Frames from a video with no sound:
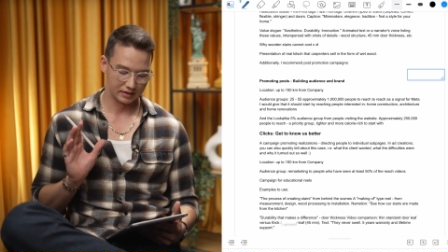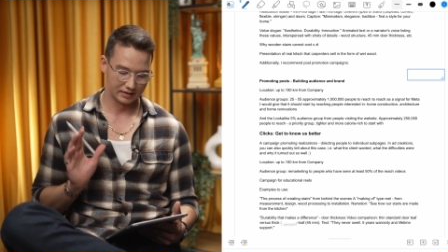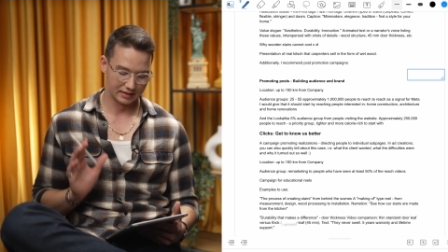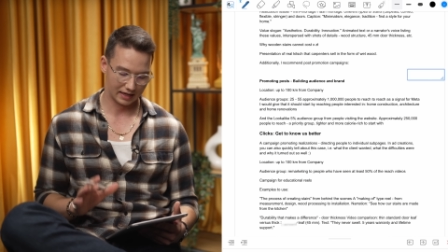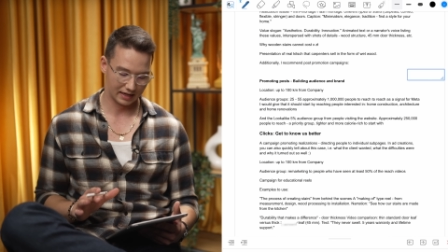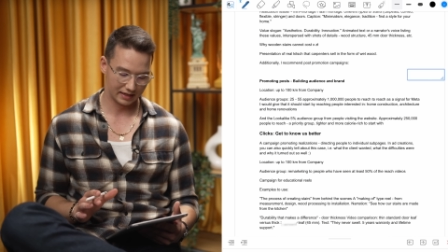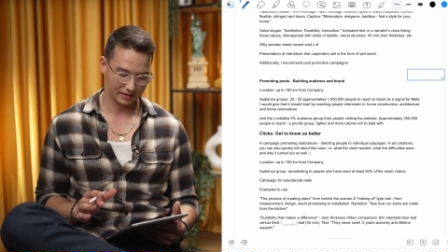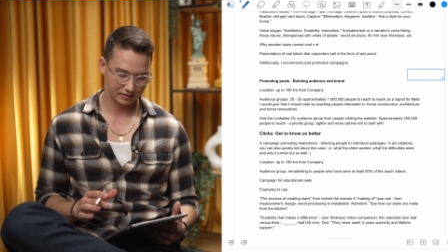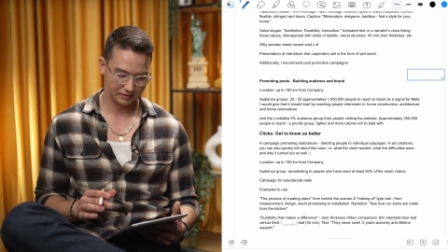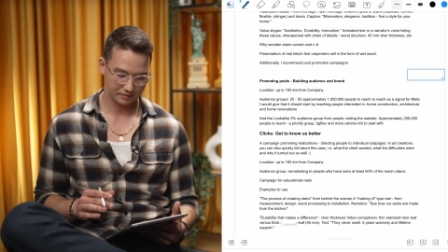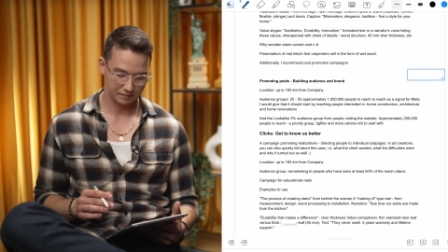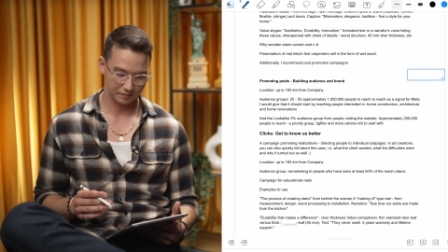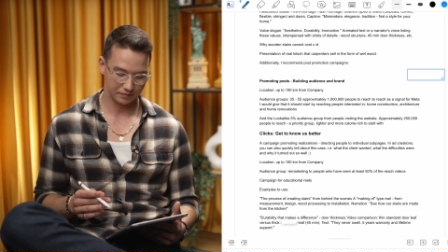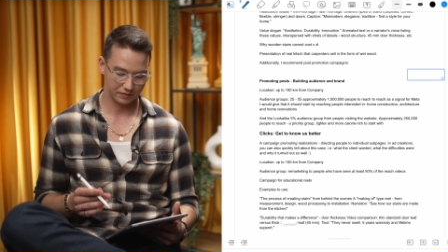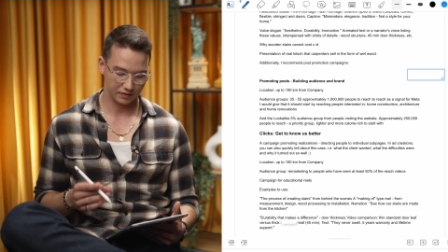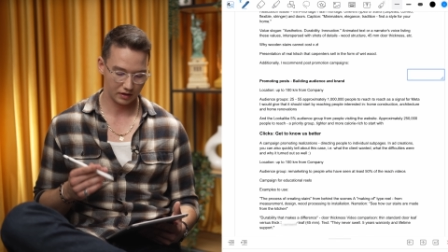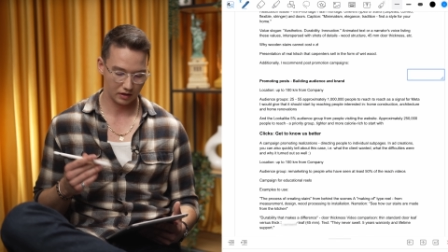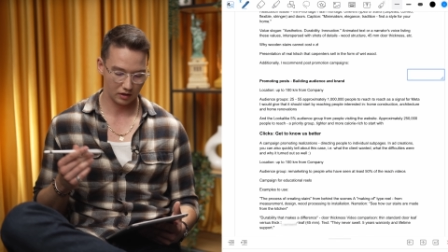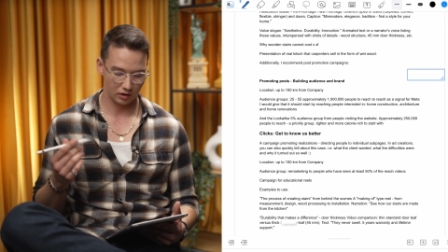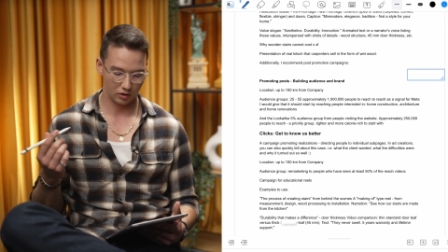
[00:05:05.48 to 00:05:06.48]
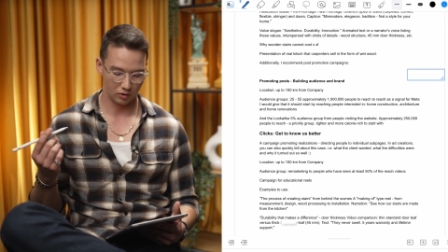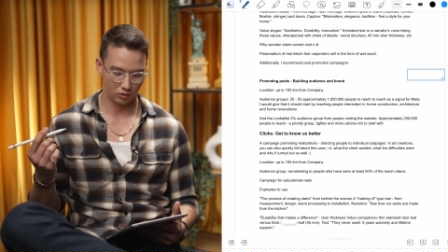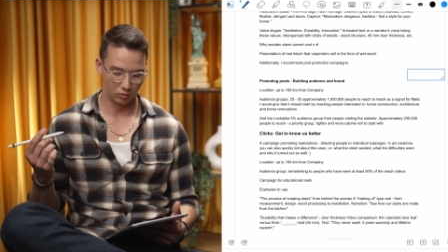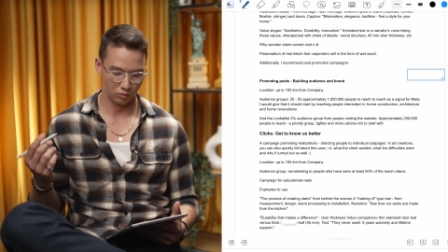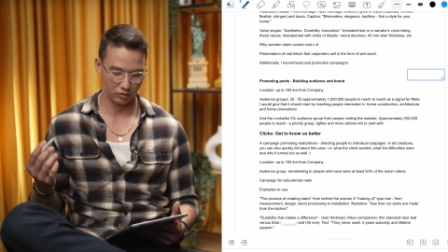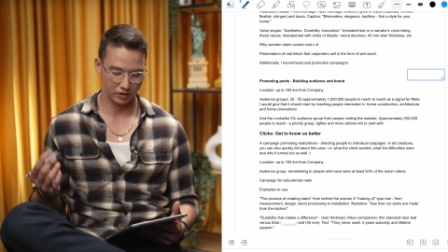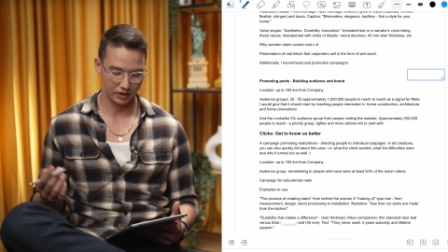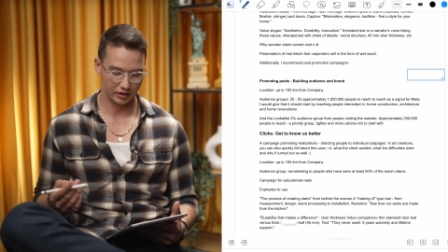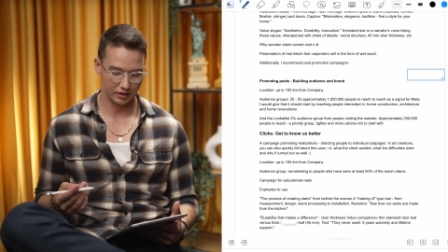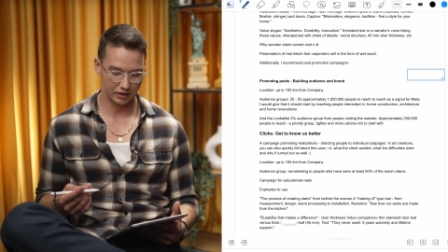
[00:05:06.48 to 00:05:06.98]
Then
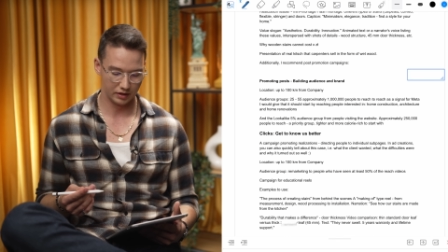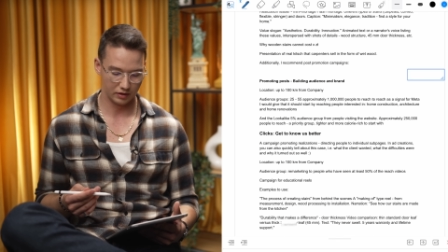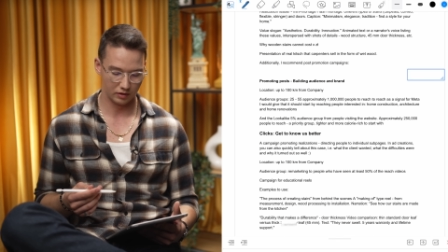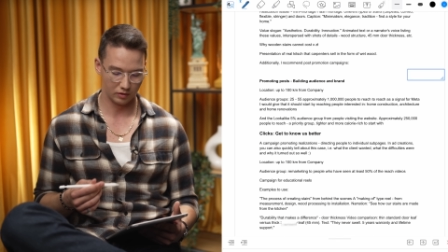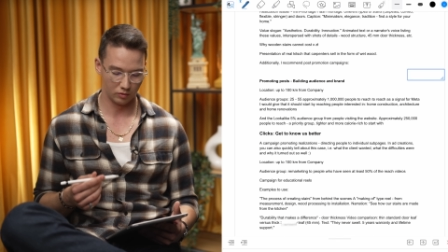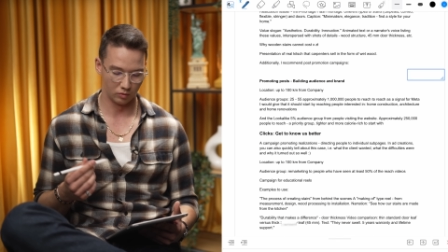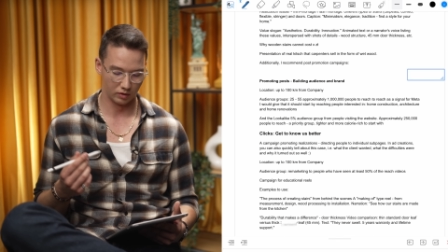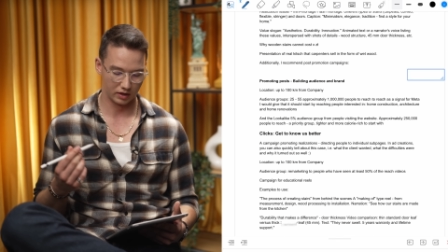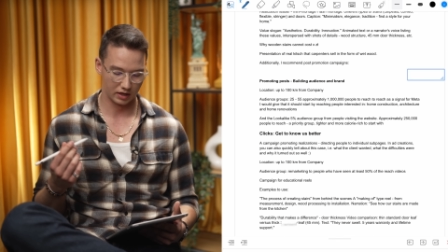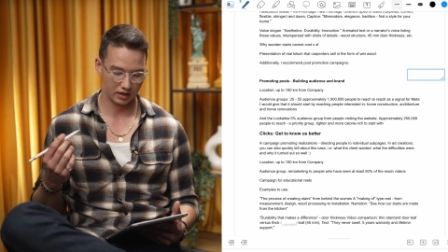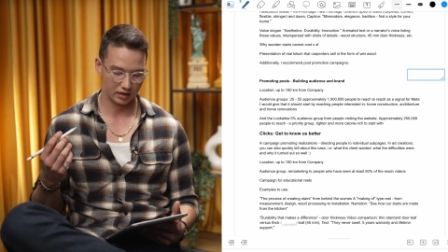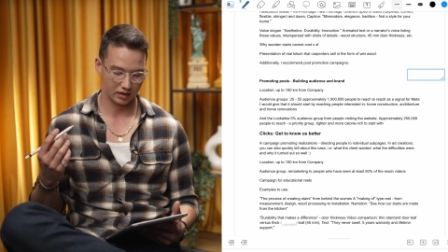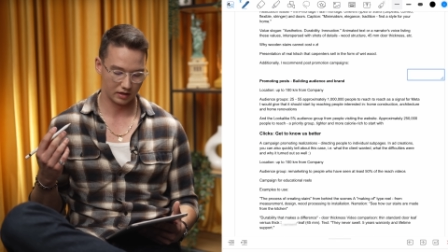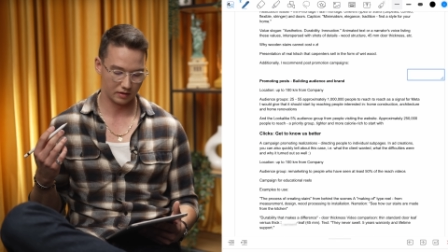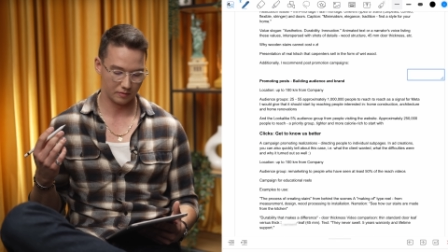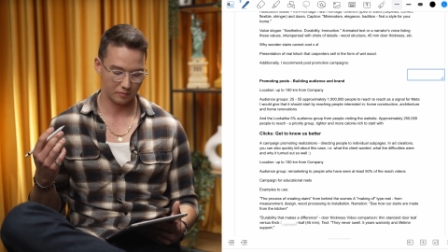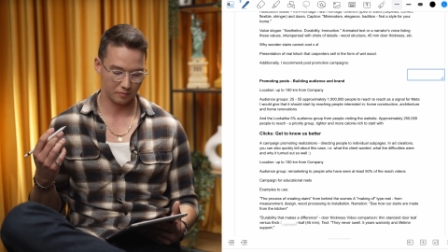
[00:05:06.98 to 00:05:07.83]
we were